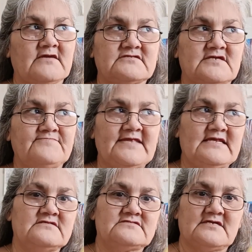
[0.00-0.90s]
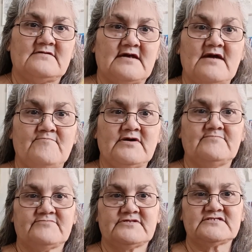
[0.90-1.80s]
Some things,
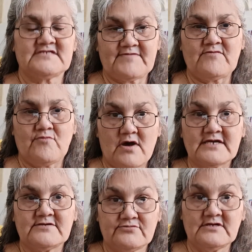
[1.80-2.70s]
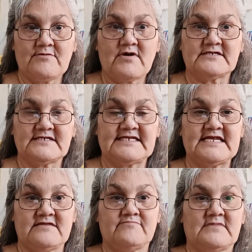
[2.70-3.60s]
but the stuff I really wanted to
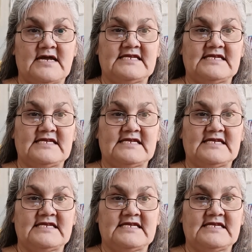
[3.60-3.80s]
keep, I